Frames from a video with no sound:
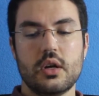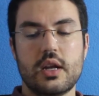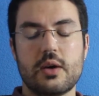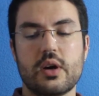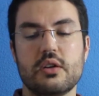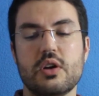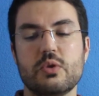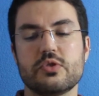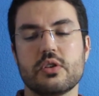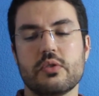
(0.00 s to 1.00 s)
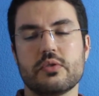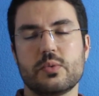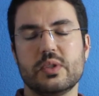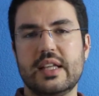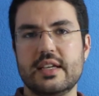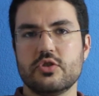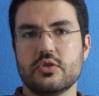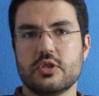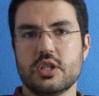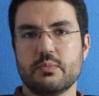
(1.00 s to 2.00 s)
Now, a note on the
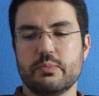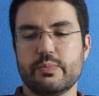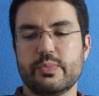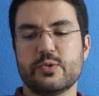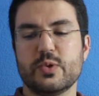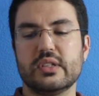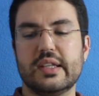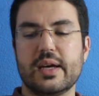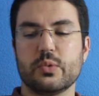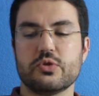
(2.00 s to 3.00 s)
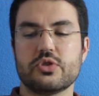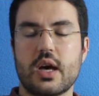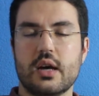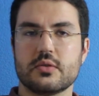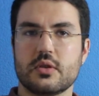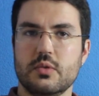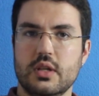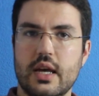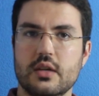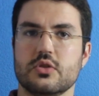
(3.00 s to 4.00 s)
relationship between language and
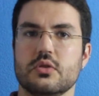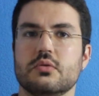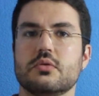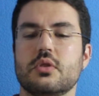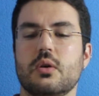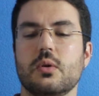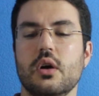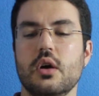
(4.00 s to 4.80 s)
communication. So,